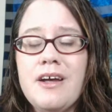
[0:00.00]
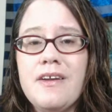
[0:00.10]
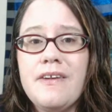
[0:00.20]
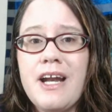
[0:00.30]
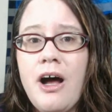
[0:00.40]

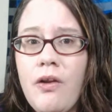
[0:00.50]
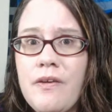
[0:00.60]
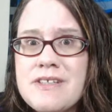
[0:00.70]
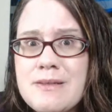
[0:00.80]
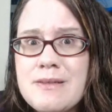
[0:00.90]
that all
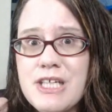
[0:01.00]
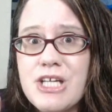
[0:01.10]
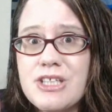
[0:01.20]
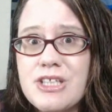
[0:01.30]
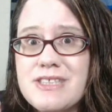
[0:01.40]
these
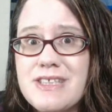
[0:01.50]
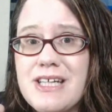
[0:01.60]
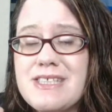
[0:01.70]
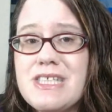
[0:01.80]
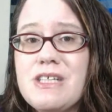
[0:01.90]
limitations that
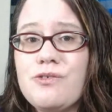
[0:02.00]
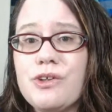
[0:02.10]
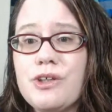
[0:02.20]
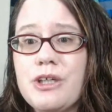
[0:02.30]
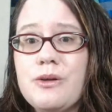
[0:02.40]
I see for
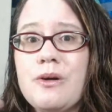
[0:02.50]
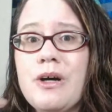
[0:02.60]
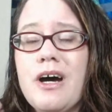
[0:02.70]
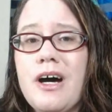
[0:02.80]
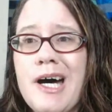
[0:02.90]
you
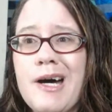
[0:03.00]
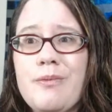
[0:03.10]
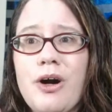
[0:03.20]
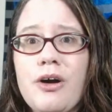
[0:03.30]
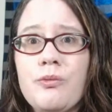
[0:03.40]

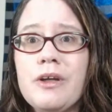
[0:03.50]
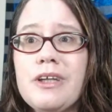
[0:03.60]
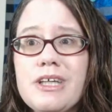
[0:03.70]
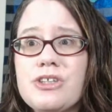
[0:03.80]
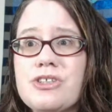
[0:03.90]
are
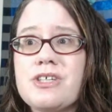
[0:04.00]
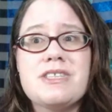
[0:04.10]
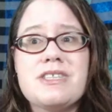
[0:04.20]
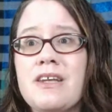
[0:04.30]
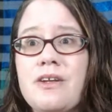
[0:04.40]
really just
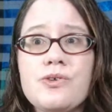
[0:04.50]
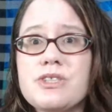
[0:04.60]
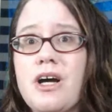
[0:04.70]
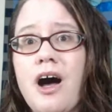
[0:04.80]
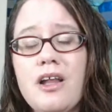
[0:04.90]
like those
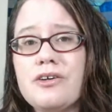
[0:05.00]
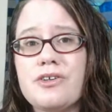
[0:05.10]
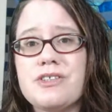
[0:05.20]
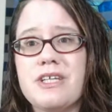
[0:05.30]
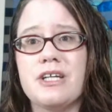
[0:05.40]

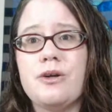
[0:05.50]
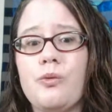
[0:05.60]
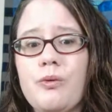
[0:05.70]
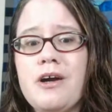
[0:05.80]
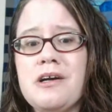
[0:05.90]
collars that you're
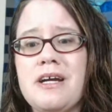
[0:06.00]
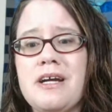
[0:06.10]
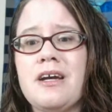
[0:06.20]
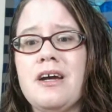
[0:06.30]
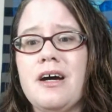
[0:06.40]

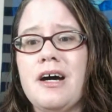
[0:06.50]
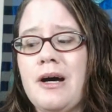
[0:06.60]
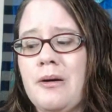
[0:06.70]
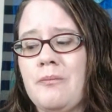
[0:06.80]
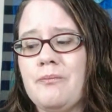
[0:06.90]
wearing
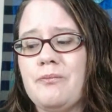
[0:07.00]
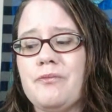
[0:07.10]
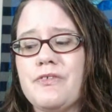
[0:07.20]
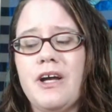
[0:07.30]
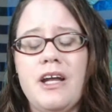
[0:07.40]

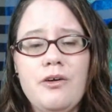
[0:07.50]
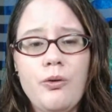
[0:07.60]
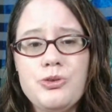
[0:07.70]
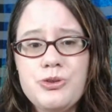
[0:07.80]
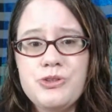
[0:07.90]
to kind of
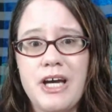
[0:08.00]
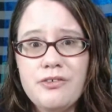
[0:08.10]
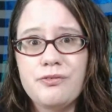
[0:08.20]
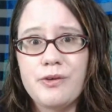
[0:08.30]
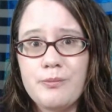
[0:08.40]
hold you
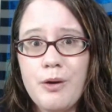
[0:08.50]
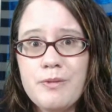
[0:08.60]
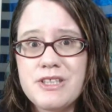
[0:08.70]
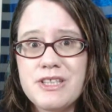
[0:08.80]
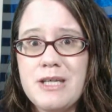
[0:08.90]
down for a
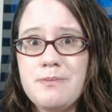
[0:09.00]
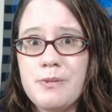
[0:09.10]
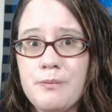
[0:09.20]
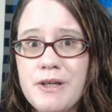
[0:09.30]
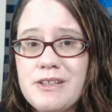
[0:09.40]
moment to keep
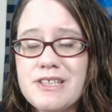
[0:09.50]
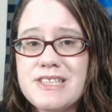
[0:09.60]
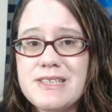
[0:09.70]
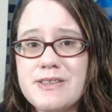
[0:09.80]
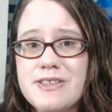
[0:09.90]
your
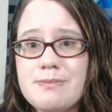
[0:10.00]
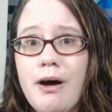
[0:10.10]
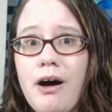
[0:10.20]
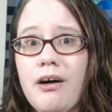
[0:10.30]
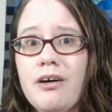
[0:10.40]
bigness
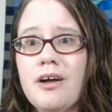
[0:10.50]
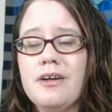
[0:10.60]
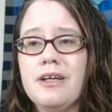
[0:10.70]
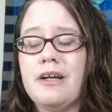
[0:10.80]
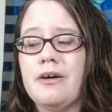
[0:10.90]
small,
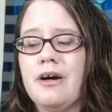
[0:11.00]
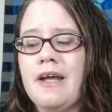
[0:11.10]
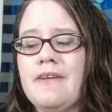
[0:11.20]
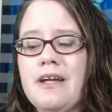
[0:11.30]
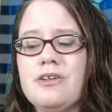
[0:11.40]
you know,
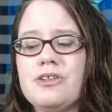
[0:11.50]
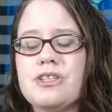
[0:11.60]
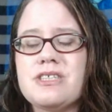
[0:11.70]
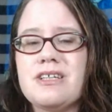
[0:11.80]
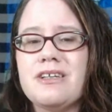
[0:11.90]
and then
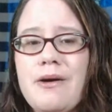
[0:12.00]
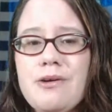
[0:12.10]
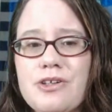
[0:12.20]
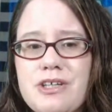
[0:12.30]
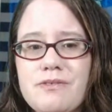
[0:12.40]
just allowing
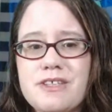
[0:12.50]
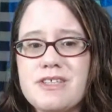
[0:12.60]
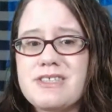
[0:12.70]
yourself to just